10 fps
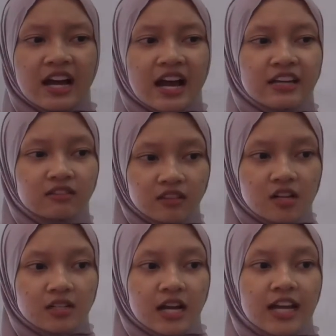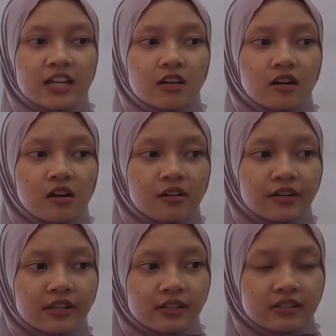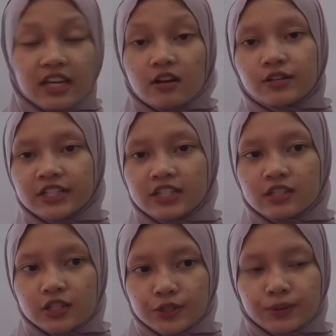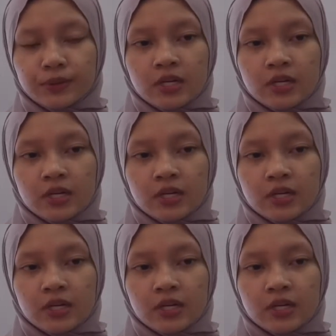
I thought they already knew